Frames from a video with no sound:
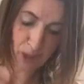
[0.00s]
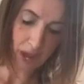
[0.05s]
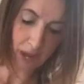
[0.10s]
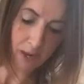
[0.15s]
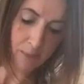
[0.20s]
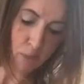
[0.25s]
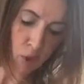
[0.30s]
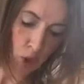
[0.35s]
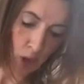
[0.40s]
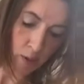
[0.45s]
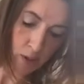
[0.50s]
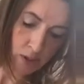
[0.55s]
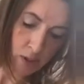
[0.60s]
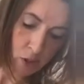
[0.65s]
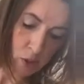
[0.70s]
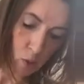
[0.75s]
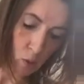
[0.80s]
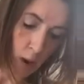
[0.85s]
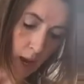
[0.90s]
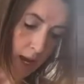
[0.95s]
and I'm going
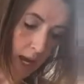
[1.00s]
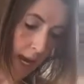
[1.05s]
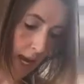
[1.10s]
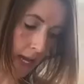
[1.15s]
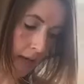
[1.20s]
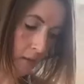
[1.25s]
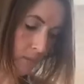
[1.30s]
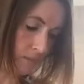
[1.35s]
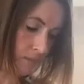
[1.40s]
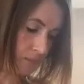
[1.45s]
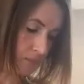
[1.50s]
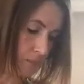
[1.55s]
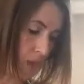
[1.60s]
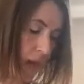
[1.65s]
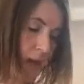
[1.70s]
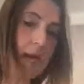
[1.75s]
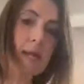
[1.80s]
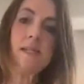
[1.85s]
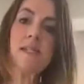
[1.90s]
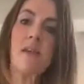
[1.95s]
to weigh in
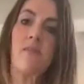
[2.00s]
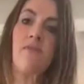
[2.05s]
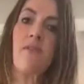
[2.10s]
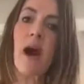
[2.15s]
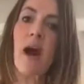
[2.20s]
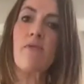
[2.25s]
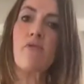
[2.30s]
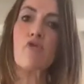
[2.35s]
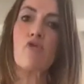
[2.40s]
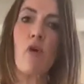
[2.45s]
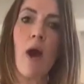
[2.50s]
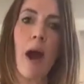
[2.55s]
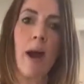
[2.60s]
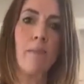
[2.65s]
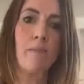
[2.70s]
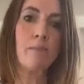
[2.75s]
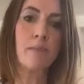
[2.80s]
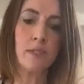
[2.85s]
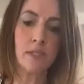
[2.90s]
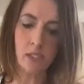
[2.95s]
85
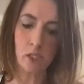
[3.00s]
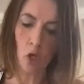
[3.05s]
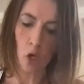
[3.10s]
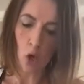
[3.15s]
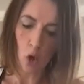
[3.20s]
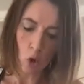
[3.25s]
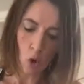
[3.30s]
grams,